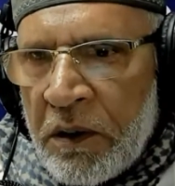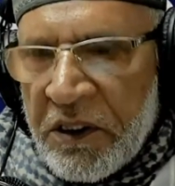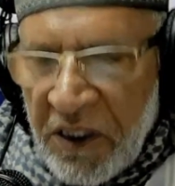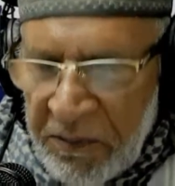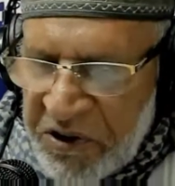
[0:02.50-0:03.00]

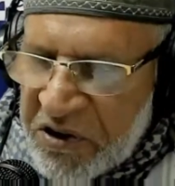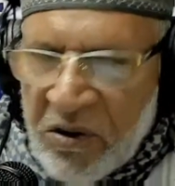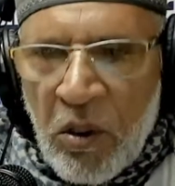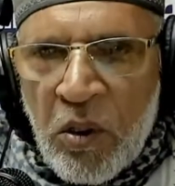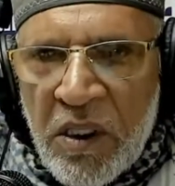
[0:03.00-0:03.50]
The time is
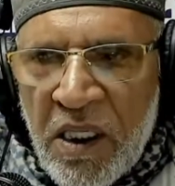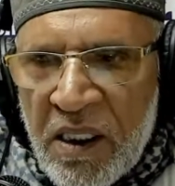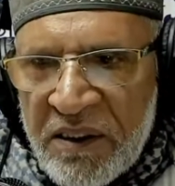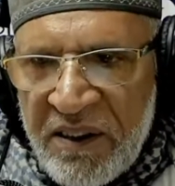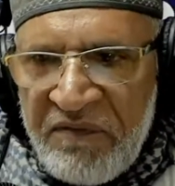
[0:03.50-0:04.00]
just gone
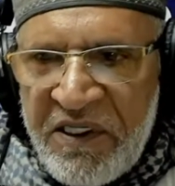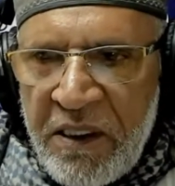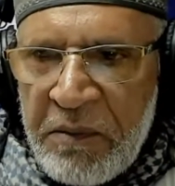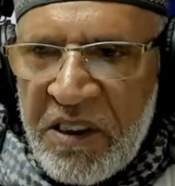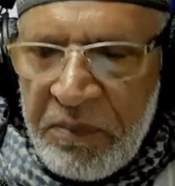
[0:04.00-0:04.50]

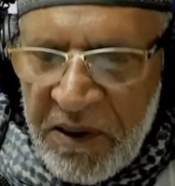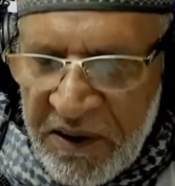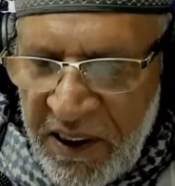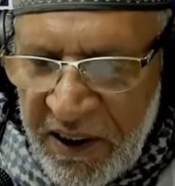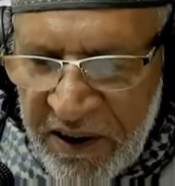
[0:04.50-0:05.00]
17 minutes
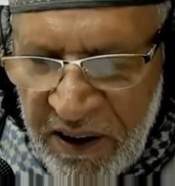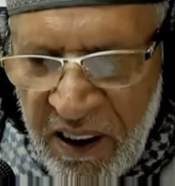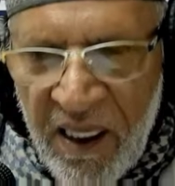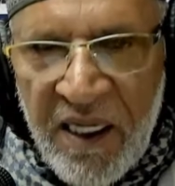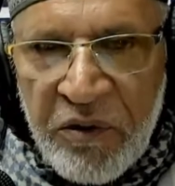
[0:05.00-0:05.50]
past 8
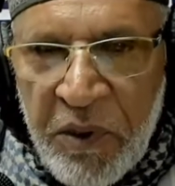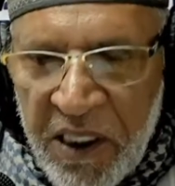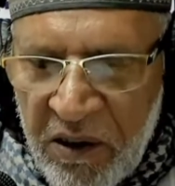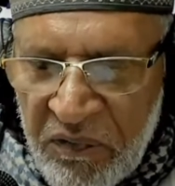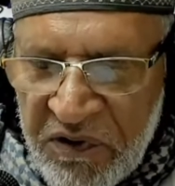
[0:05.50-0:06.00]
as we
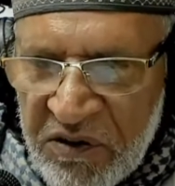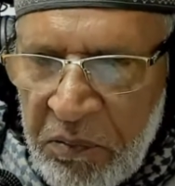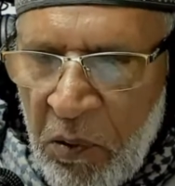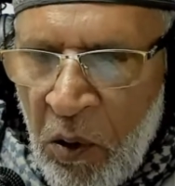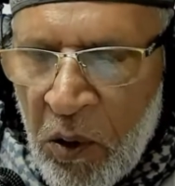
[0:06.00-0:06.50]
kick off this
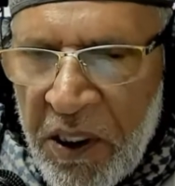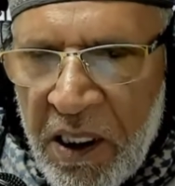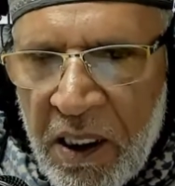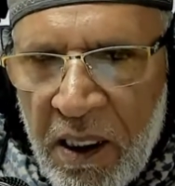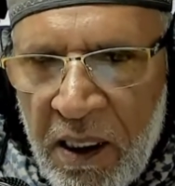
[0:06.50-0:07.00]

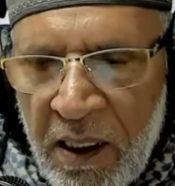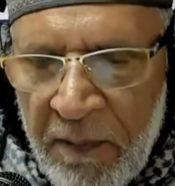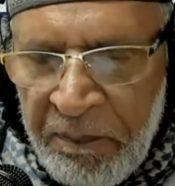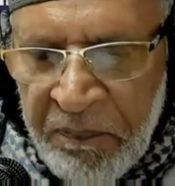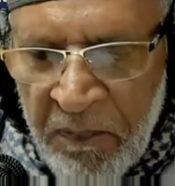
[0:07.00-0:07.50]
morning,
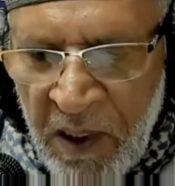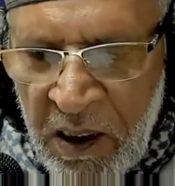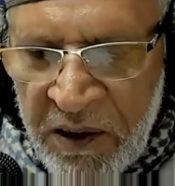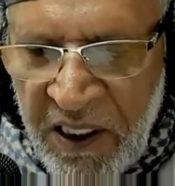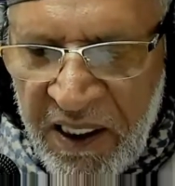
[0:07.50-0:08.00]

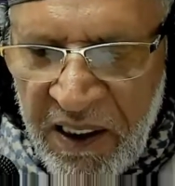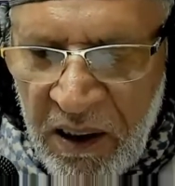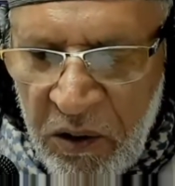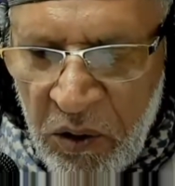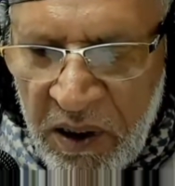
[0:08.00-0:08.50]
taking
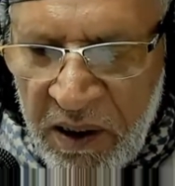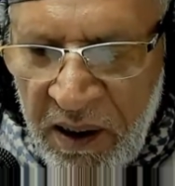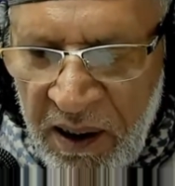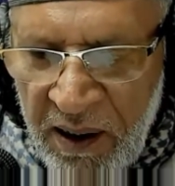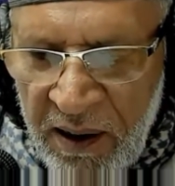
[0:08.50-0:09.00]
a look
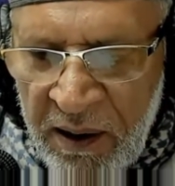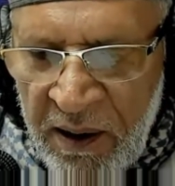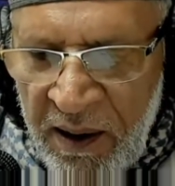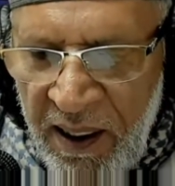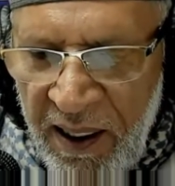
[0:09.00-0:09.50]

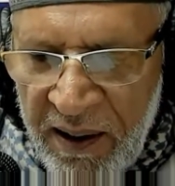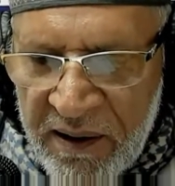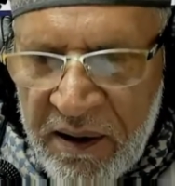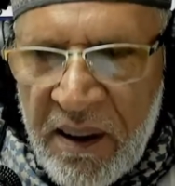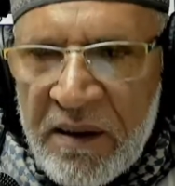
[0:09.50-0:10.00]
at
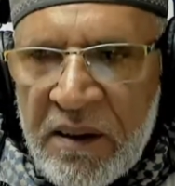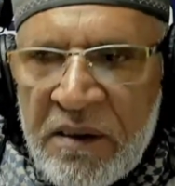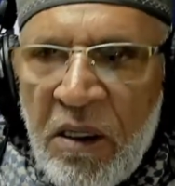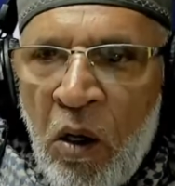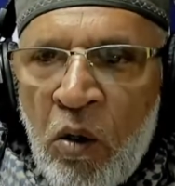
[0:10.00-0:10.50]

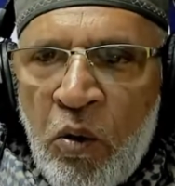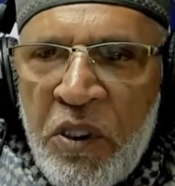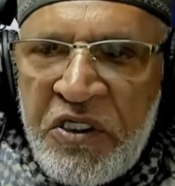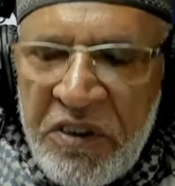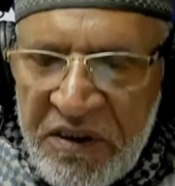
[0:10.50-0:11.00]
this whole
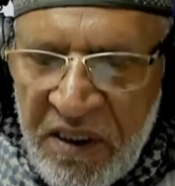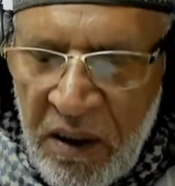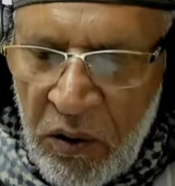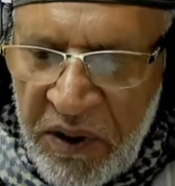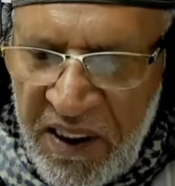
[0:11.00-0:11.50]
question
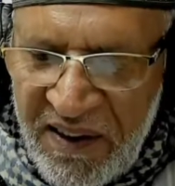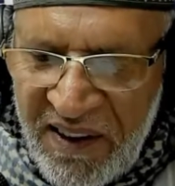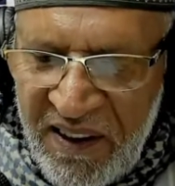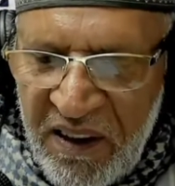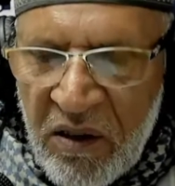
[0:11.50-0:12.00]
surrounding
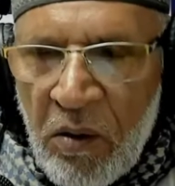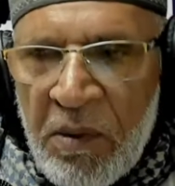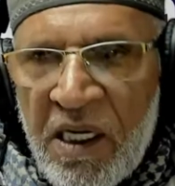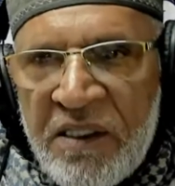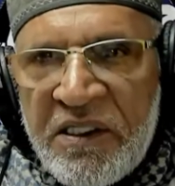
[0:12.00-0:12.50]
the
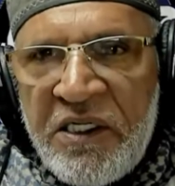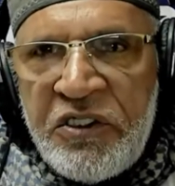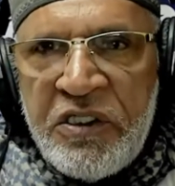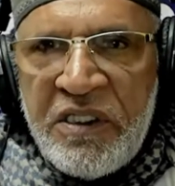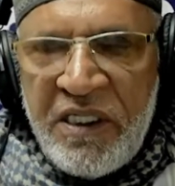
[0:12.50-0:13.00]

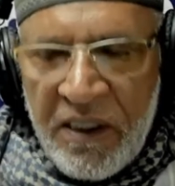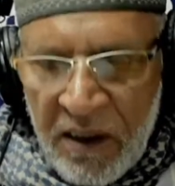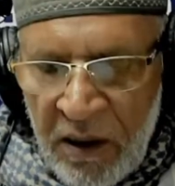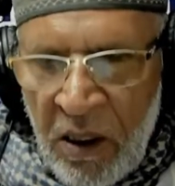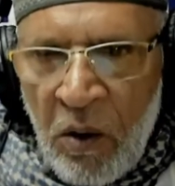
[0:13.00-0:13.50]
normalization
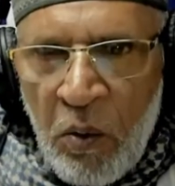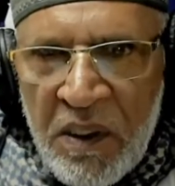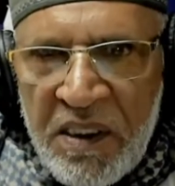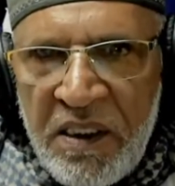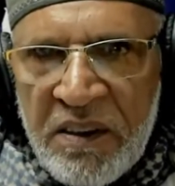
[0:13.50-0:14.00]
deal
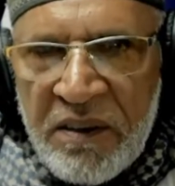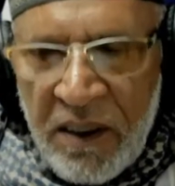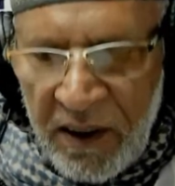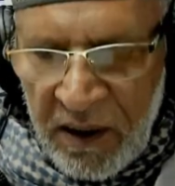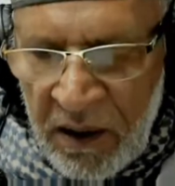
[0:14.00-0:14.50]
with
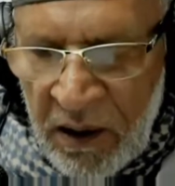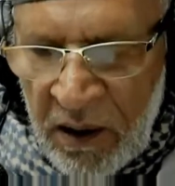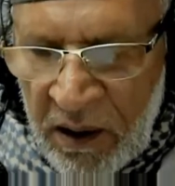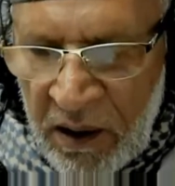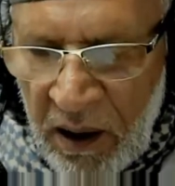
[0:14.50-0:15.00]
Israel.
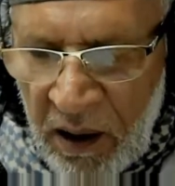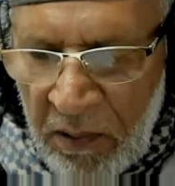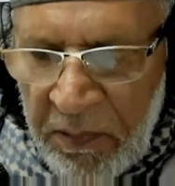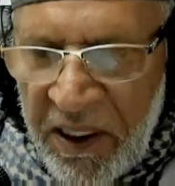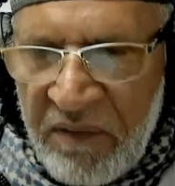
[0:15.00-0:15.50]
Now,
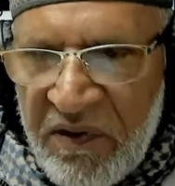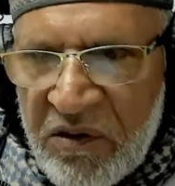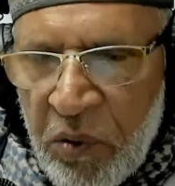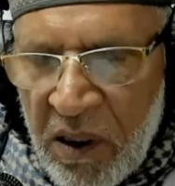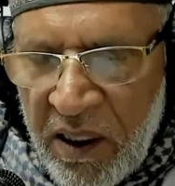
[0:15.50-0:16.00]
many of
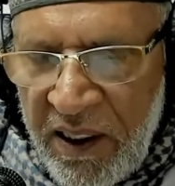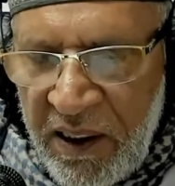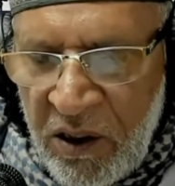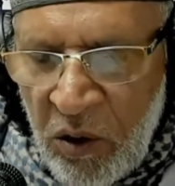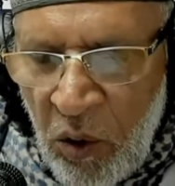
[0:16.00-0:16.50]
us will
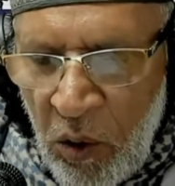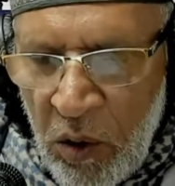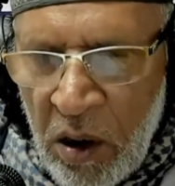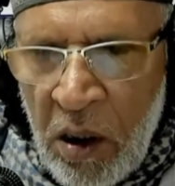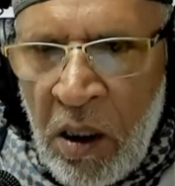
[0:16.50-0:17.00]

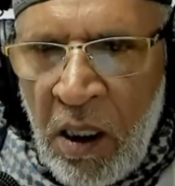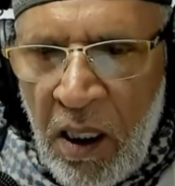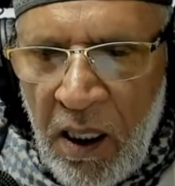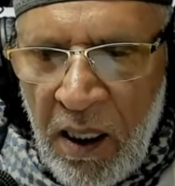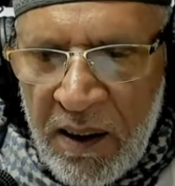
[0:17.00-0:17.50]
recall
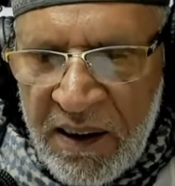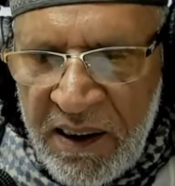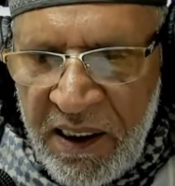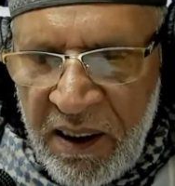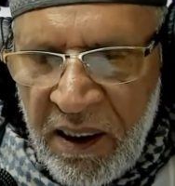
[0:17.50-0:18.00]

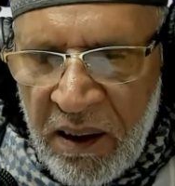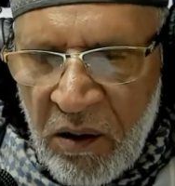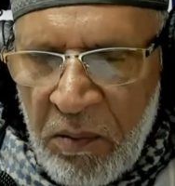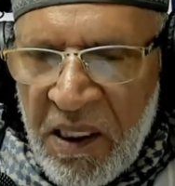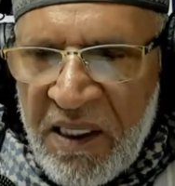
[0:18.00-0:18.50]
the
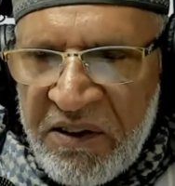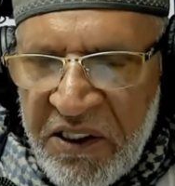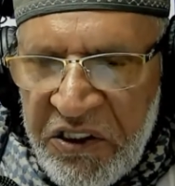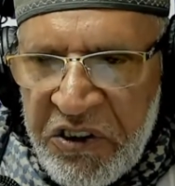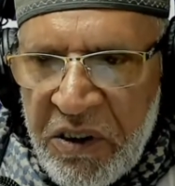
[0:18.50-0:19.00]

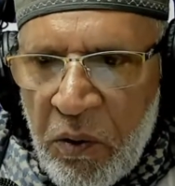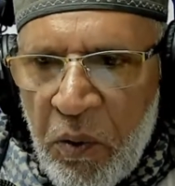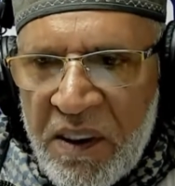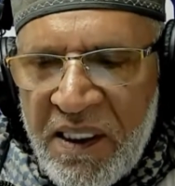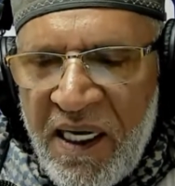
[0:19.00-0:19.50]
normalization
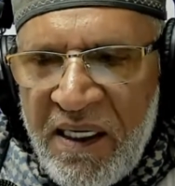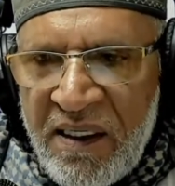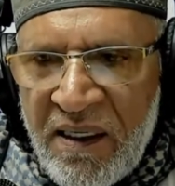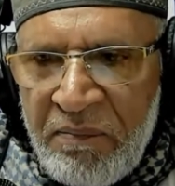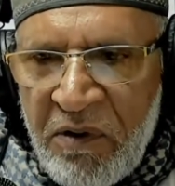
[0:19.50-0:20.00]
with a
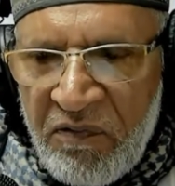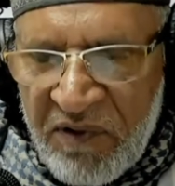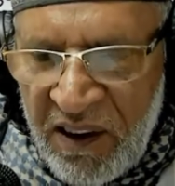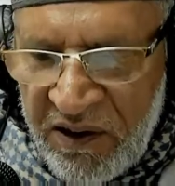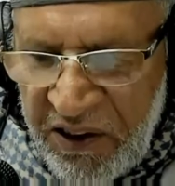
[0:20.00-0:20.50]
number of
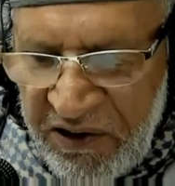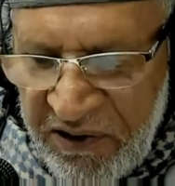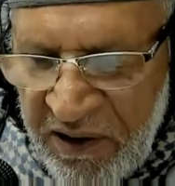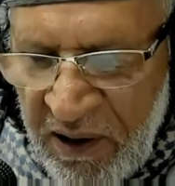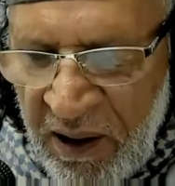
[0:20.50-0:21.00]

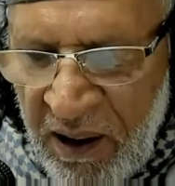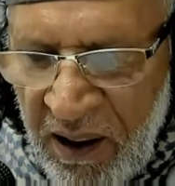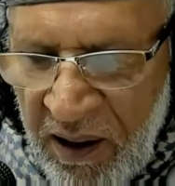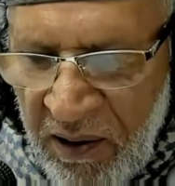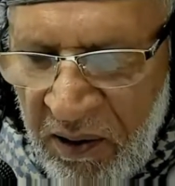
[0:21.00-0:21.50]
countries,
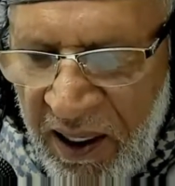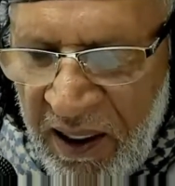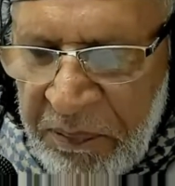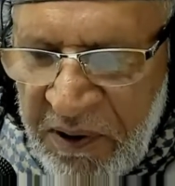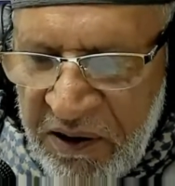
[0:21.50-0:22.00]

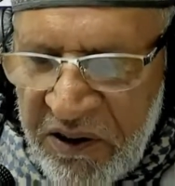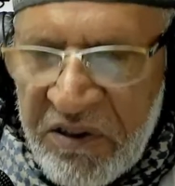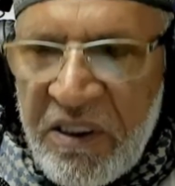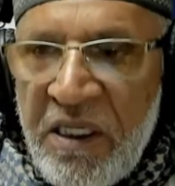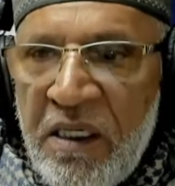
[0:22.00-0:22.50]
Arab
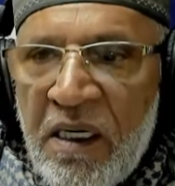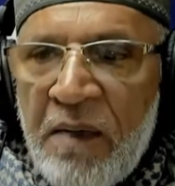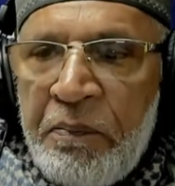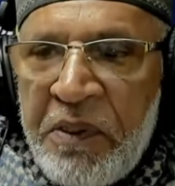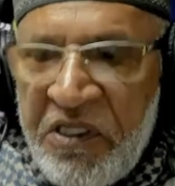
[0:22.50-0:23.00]
countries in
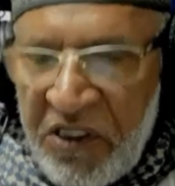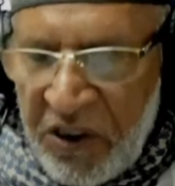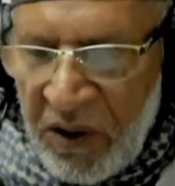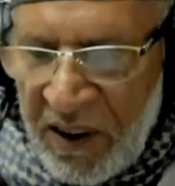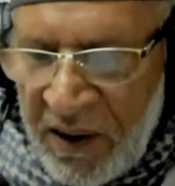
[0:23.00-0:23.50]

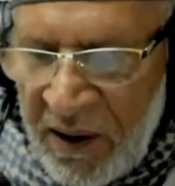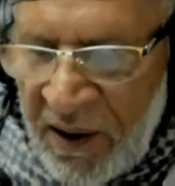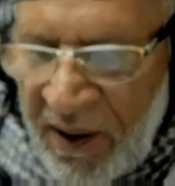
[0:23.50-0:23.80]
particular.